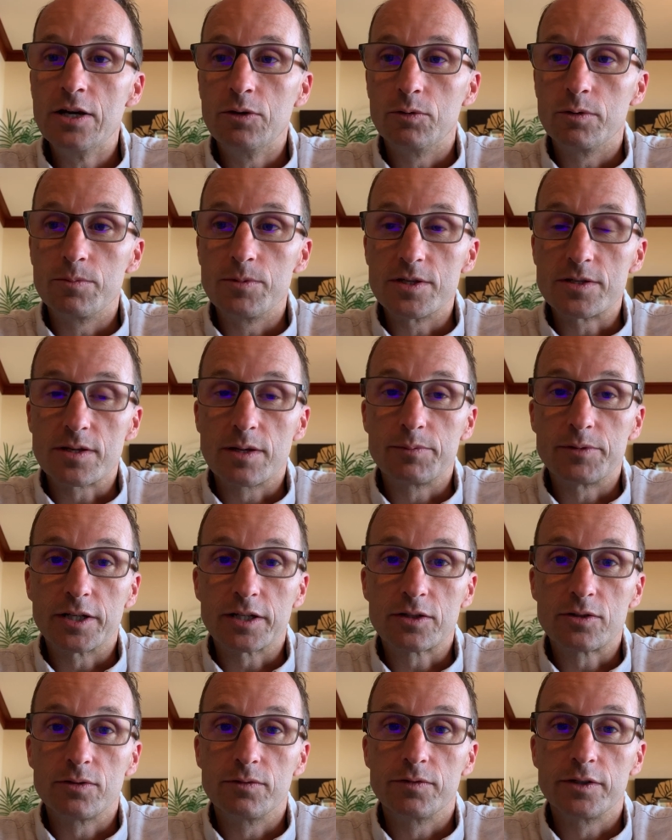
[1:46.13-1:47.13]
would be
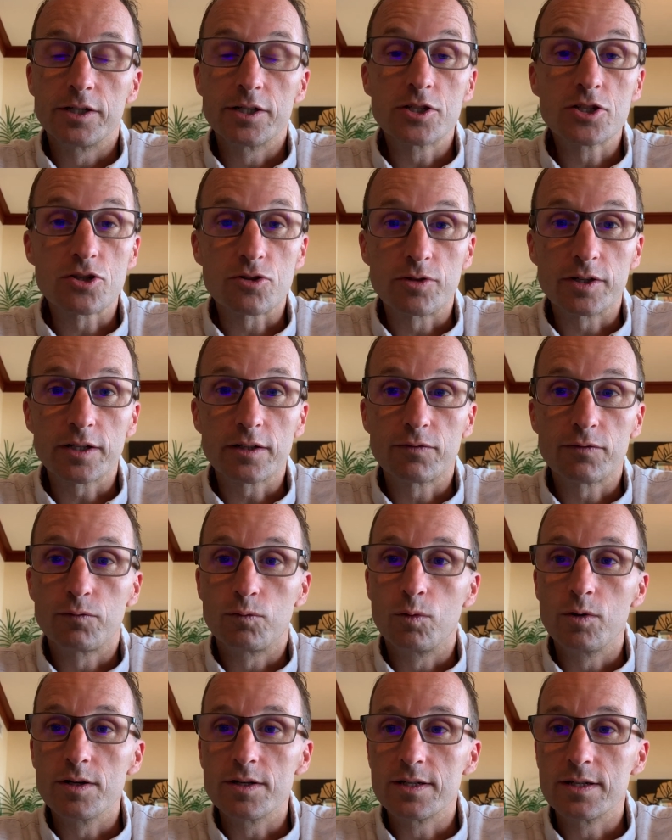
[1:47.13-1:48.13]
subject to a very strict
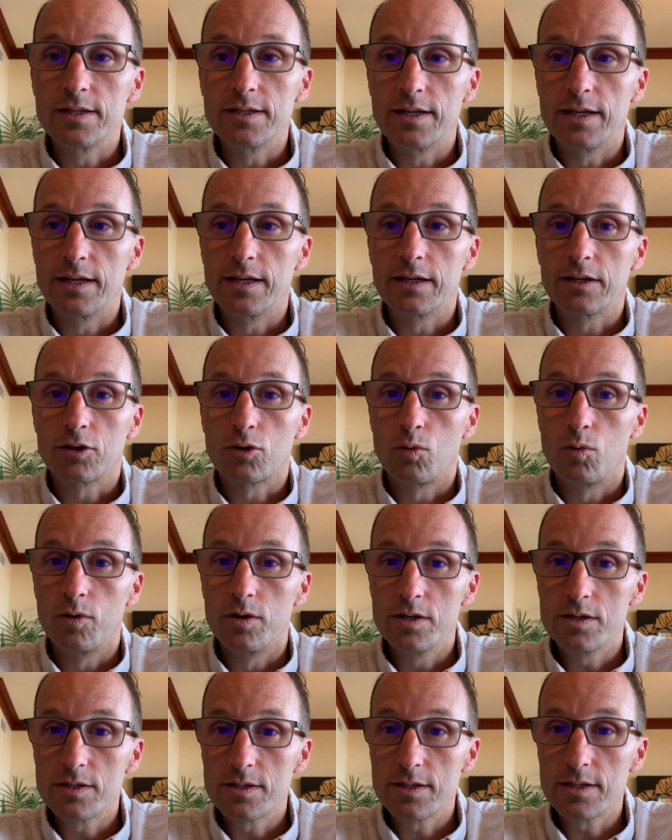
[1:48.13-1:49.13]
14-day
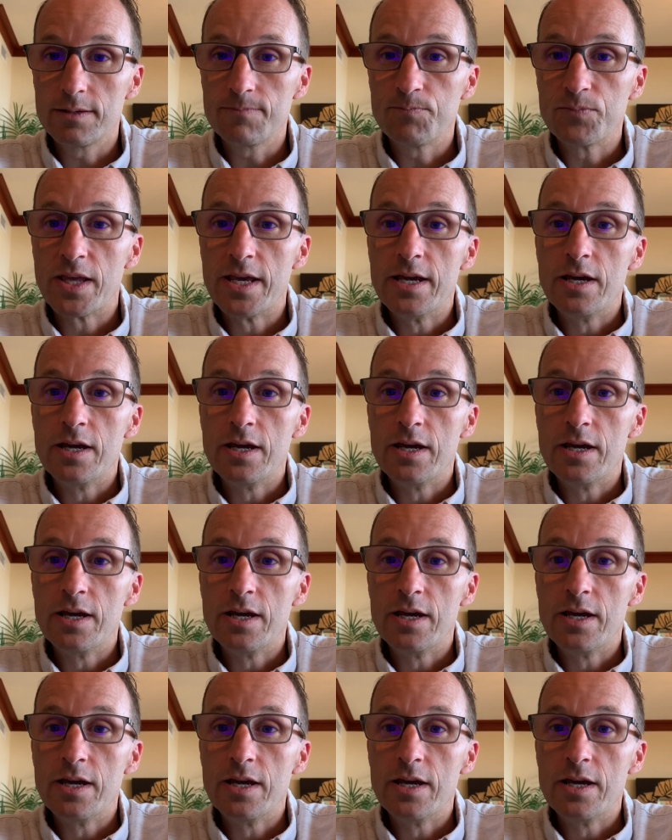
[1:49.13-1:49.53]
quarantine.